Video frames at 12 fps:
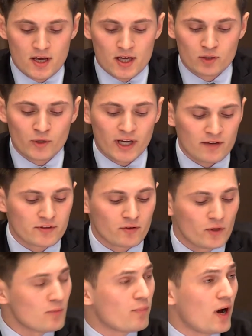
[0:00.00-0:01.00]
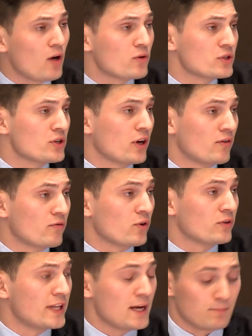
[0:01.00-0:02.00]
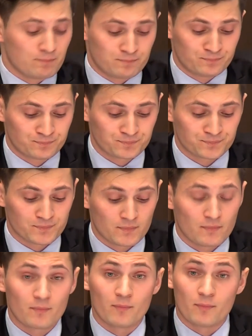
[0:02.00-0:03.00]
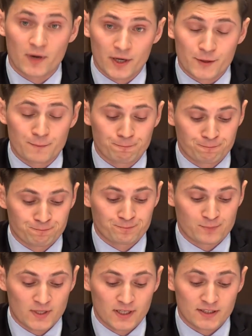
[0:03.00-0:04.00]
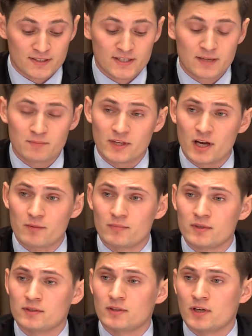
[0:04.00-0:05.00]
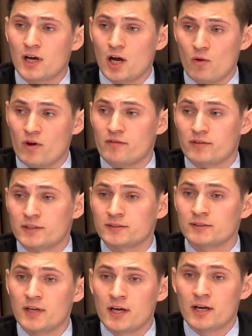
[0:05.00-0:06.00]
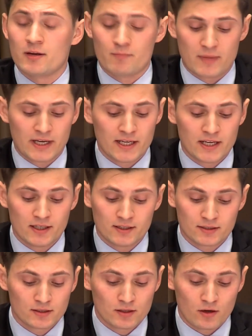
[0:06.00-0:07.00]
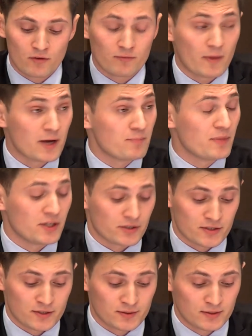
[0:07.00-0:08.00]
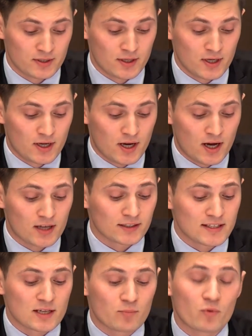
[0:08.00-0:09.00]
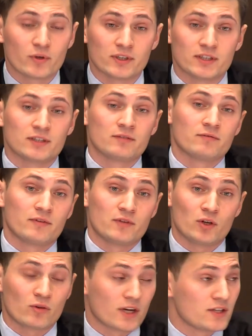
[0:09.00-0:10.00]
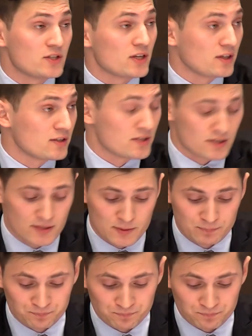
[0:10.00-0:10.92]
and we have the willpower to confront them. But at the same time, however, many of my peers are disappointed with the current challenges